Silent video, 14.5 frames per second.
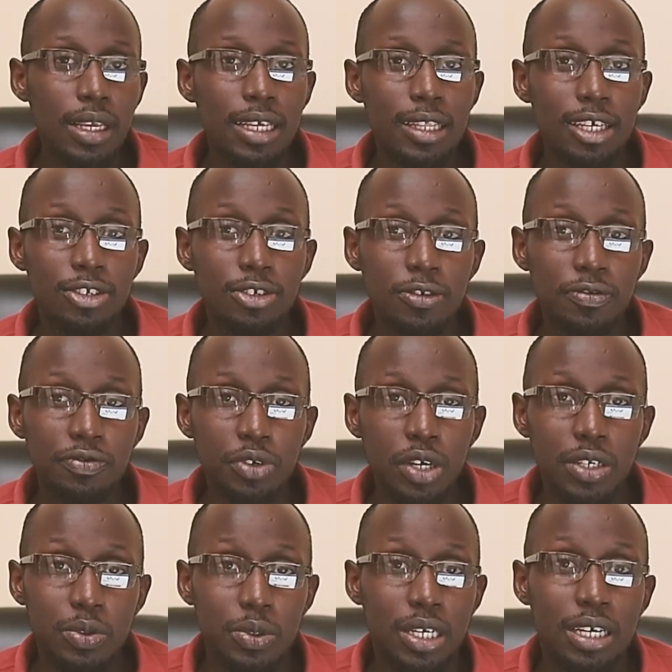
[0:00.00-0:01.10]
the
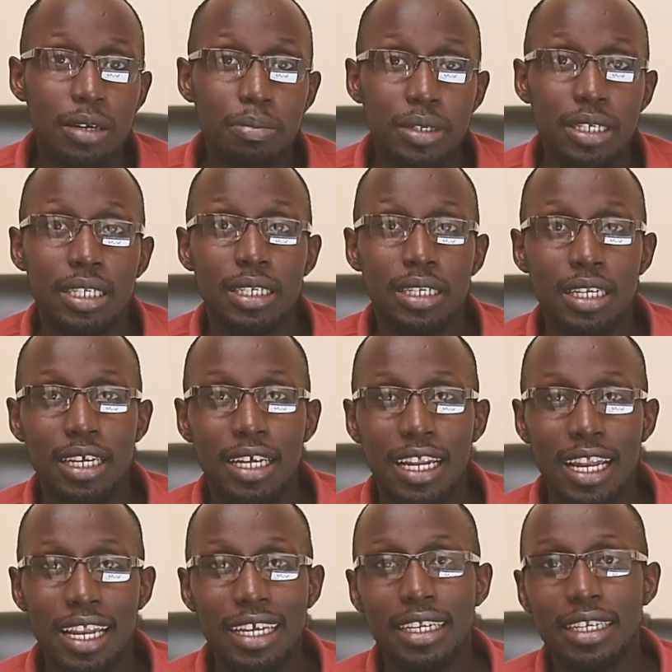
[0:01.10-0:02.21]
softwares were a bit
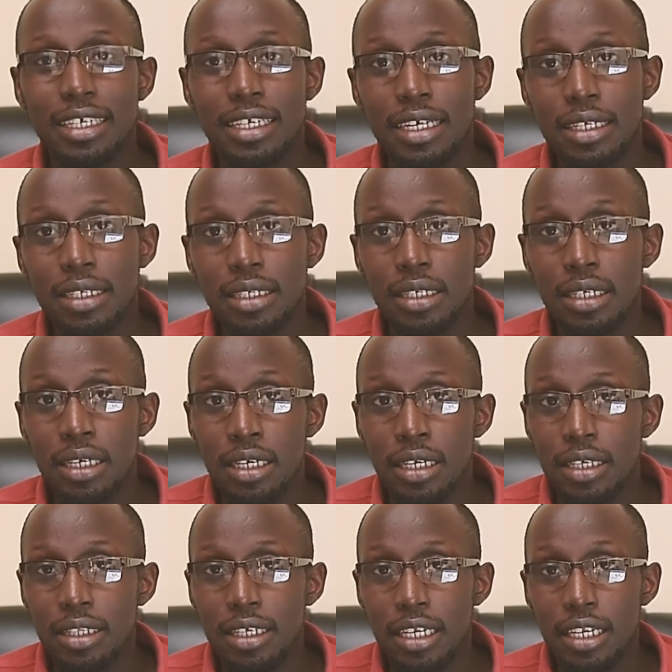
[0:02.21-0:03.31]
lenient.
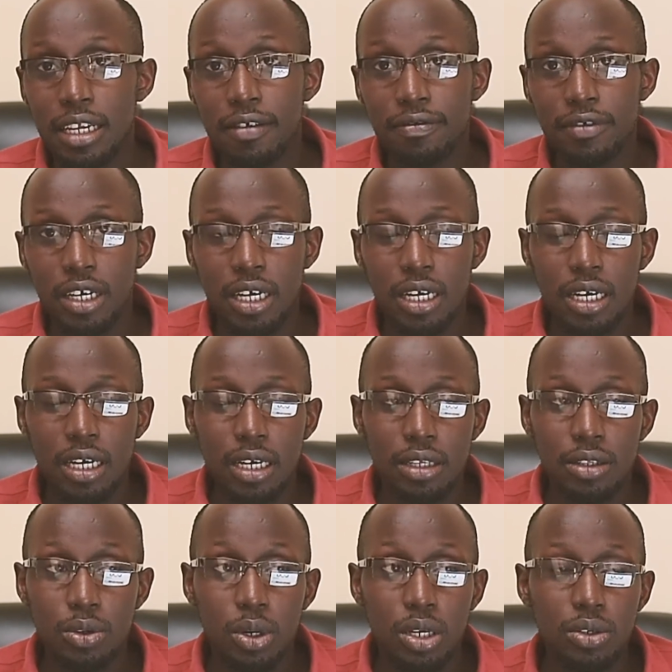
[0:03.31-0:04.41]
They
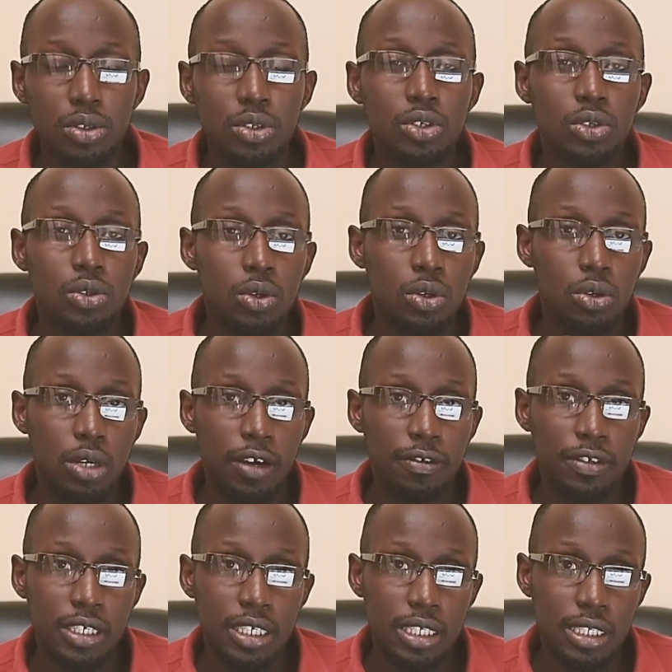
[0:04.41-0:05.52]
were not so
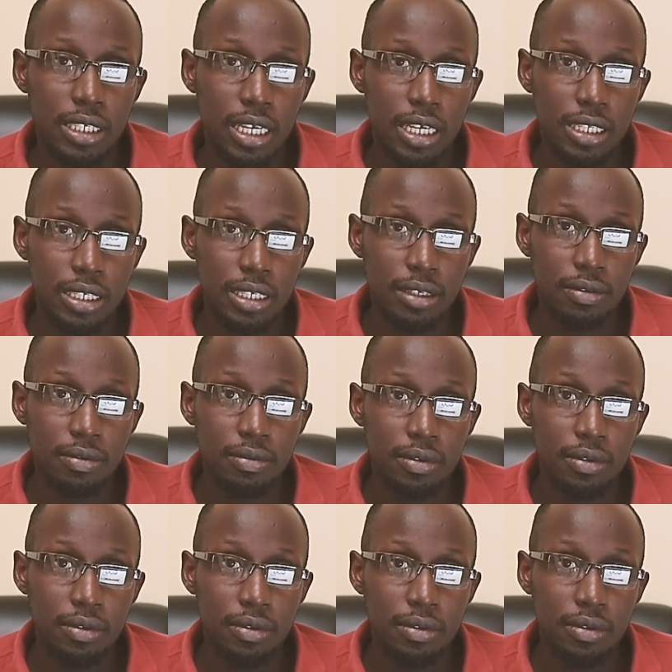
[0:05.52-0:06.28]
graphic intensive.